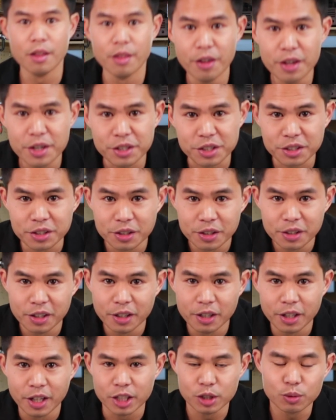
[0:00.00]
This
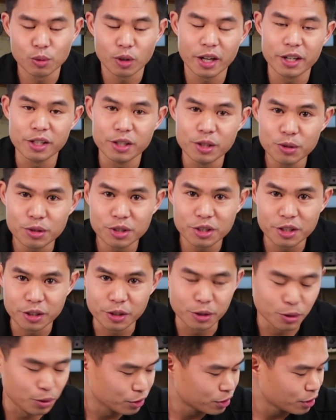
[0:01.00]
is what I used to
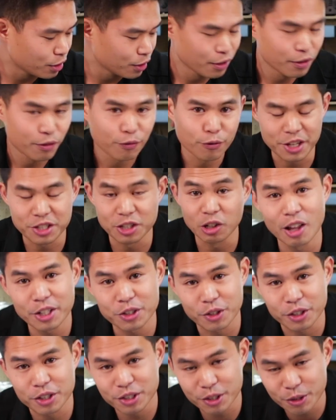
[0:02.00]
use as an
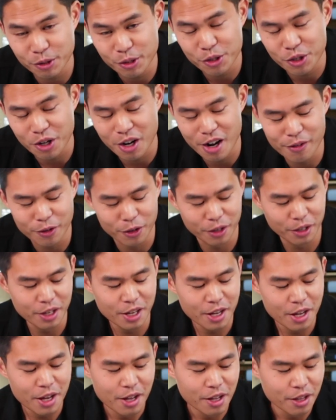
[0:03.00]
electric screwdriver.
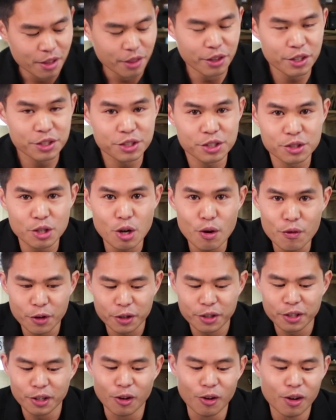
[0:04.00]
This is
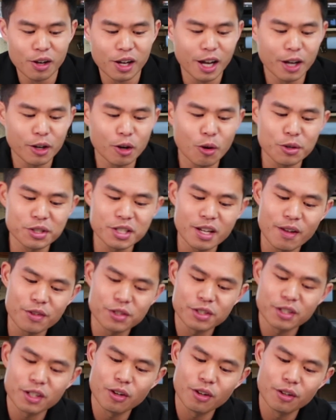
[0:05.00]
overkill. I'd always have
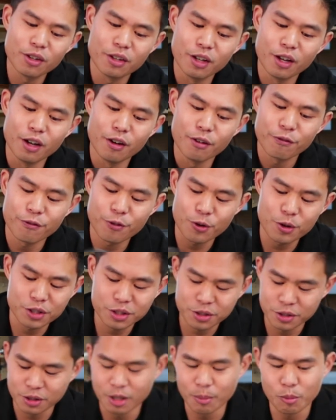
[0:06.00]
this thing on the
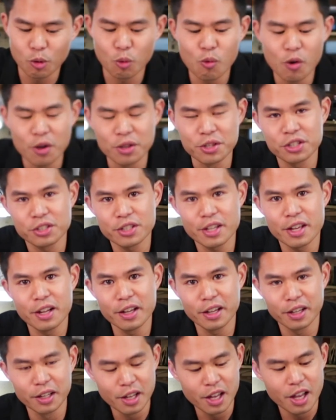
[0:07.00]
first #1
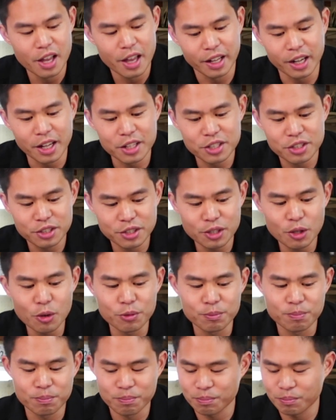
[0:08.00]
setting. I'd
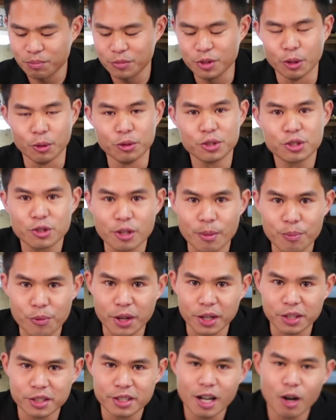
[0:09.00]
still, strip
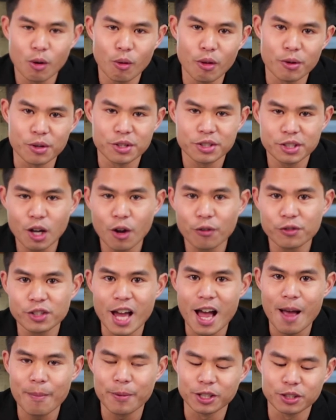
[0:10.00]
things out, whether it's
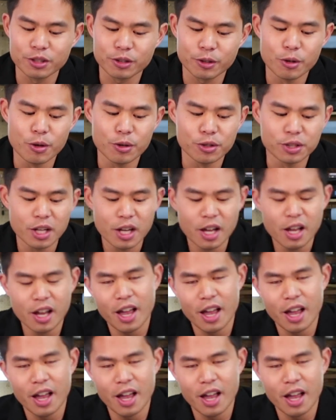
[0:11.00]
self-tapping screws.